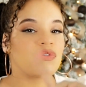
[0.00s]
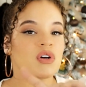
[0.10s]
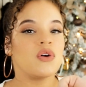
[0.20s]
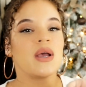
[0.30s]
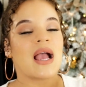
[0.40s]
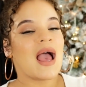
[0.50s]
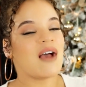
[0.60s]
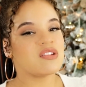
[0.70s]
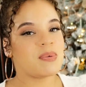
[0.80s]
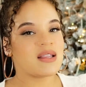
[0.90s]
so real quick, I
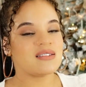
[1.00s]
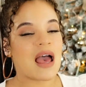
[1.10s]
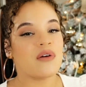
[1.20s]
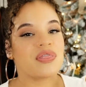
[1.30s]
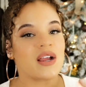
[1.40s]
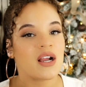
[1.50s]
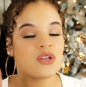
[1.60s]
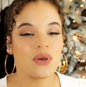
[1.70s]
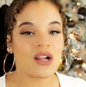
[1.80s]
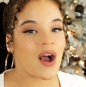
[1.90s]
have to put this out there.
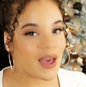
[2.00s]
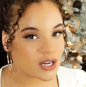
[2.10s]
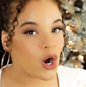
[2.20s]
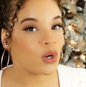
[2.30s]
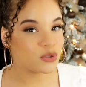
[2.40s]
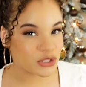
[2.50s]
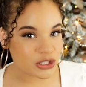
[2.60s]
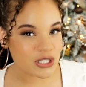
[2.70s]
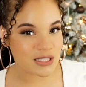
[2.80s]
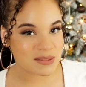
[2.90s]
You can go ahead and hold your
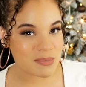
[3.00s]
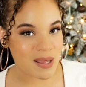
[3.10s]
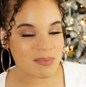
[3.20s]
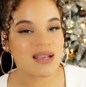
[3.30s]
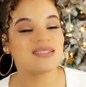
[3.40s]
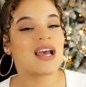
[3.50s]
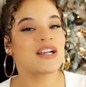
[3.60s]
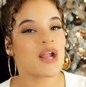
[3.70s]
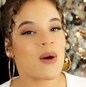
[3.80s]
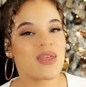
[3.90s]
judgment, because I
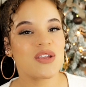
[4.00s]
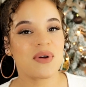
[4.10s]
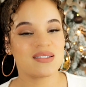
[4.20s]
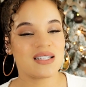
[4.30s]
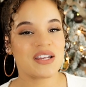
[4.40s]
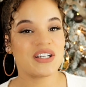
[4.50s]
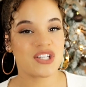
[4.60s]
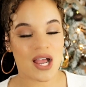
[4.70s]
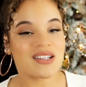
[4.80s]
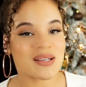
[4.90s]
know that you are sitting here
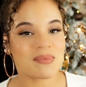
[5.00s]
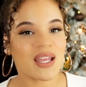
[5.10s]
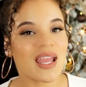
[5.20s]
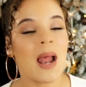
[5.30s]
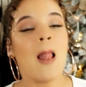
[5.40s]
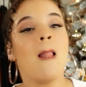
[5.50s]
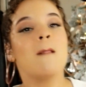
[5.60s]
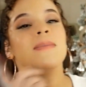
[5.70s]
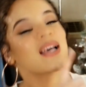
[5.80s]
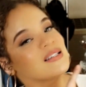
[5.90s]
judging me
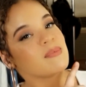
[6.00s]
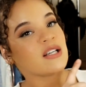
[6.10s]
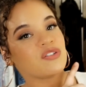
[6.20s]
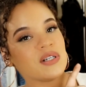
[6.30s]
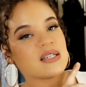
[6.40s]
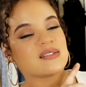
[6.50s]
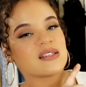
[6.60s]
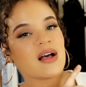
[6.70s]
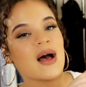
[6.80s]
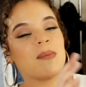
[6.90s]
because my tree is
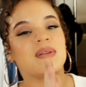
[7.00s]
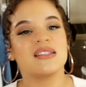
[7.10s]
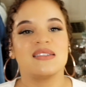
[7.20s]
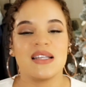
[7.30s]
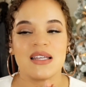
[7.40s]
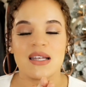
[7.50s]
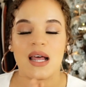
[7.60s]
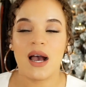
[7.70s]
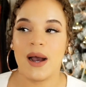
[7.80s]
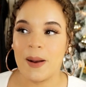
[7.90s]
still up. Listen,
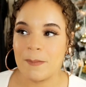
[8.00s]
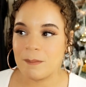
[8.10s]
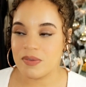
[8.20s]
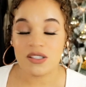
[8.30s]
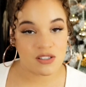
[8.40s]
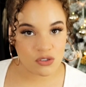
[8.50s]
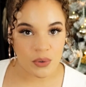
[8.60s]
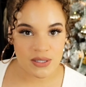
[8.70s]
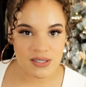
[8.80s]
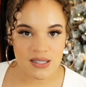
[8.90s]
um, there's a
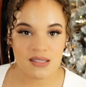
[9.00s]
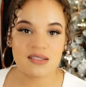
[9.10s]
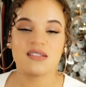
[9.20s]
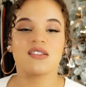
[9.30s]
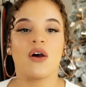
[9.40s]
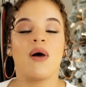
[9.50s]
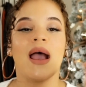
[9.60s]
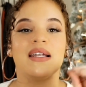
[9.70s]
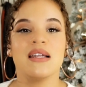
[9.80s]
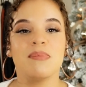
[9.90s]
story to this. So
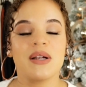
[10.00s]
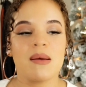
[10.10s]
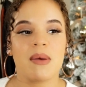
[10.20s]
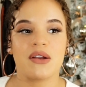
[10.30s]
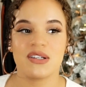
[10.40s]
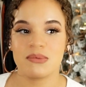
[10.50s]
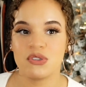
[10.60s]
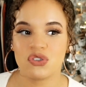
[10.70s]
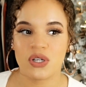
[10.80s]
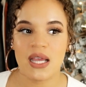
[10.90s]
I didn't put up my
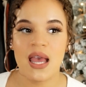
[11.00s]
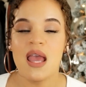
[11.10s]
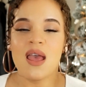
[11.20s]
Christmas tree